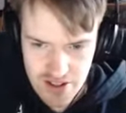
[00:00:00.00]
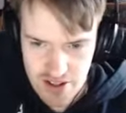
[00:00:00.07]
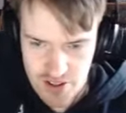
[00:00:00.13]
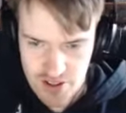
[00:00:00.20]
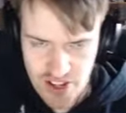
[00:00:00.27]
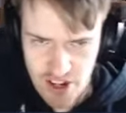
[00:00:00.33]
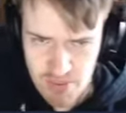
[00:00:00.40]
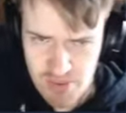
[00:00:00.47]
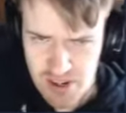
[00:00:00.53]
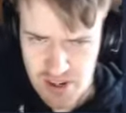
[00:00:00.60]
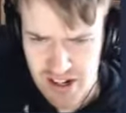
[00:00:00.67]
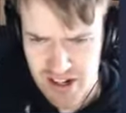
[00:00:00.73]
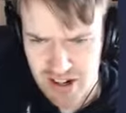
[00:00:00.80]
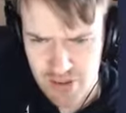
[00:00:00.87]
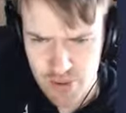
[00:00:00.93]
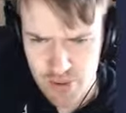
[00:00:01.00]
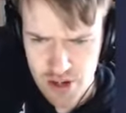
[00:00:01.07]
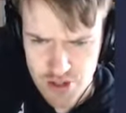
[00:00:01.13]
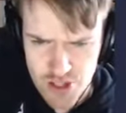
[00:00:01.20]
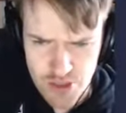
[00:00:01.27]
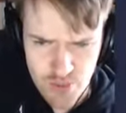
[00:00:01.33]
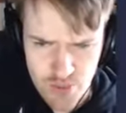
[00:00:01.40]
I think I'm, uh, if we
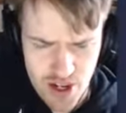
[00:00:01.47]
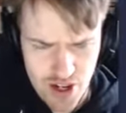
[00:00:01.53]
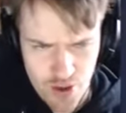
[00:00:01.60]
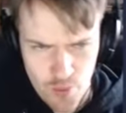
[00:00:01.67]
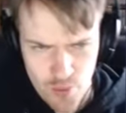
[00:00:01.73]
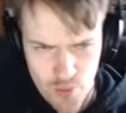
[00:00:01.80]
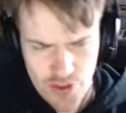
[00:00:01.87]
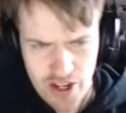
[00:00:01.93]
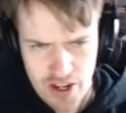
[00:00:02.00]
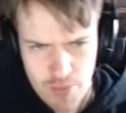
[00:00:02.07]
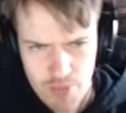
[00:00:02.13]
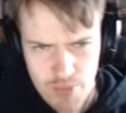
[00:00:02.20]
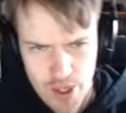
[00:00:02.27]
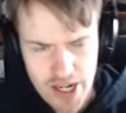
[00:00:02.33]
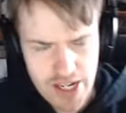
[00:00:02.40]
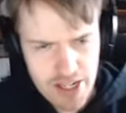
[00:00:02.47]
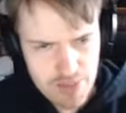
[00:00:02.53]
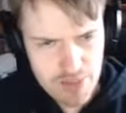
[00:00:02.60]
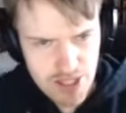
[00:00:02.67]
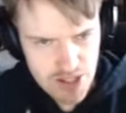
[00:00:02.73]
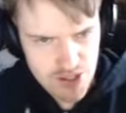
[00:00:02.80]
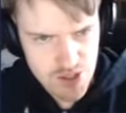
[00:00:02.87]
go to the right, I will take a break,
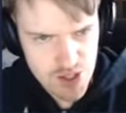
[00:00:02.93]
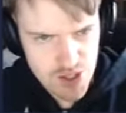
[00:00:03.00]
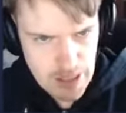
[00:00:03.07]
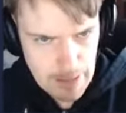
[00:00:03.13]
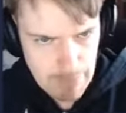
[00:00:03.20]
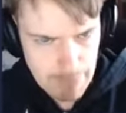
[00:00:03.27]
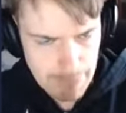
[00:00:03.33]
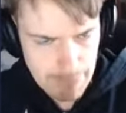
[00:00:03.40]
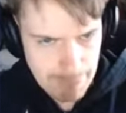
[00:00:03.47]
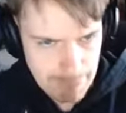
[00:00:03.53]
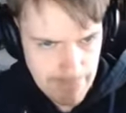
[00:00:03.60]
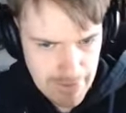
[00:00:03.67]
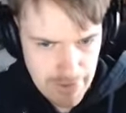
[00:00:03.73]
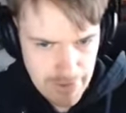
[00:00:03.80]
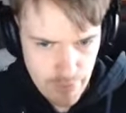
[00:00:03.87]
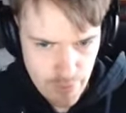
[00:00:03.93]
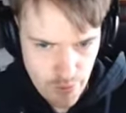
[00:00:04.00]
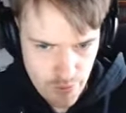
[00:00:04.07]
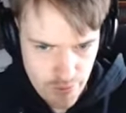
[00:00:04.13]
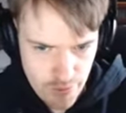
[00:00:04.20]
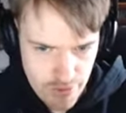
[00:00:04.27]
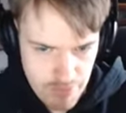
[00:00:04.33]
because, um, yeah,
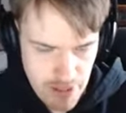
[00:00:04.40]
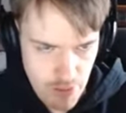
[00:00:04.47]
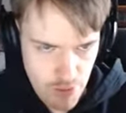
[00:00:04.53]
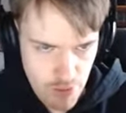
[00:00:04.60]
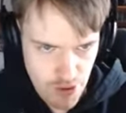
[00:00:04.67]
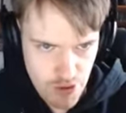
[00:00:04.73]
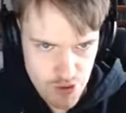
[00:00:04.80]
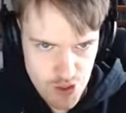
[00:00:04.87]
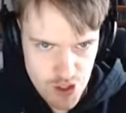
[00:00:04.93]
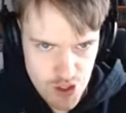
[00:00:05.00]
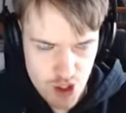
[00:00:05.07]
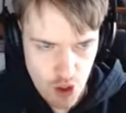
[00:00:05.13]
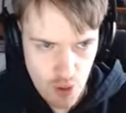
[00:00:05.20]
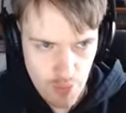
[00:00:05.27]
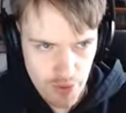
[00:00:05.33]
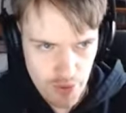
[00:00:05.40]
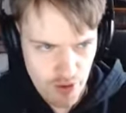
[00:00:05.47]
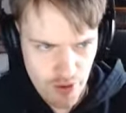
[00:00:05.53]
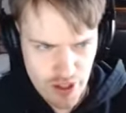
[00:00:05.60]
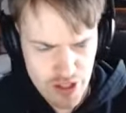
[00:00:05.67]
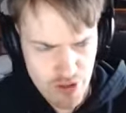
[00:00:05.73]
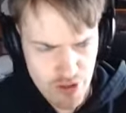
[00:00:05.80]
we'll be able to go to the shop, and
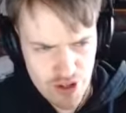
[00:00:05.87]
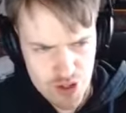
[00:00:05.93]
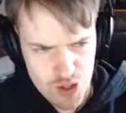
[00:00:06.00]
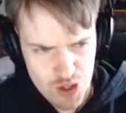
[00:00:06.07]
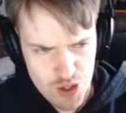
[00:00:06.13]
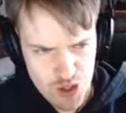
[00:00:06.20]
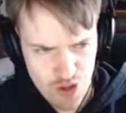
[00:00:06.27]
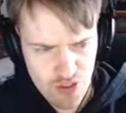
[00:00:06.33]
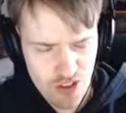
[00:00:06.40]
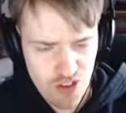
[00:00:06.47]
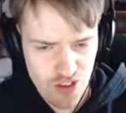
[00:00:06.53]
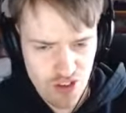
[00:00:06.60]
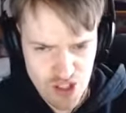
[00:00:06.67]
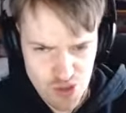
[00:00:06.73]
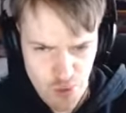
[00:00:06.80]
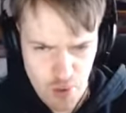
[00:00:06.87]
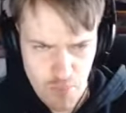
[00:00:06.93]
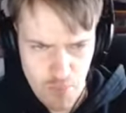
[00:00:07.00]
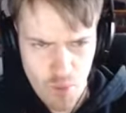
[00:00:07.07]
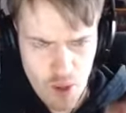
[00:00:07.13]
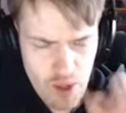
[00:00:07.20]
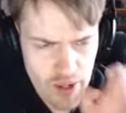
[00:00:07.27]
I'll let you guys decide a few things while
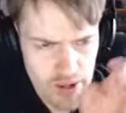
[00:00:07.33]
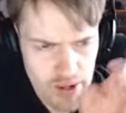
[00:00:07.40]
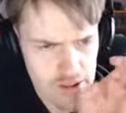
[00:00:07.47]
I'm away.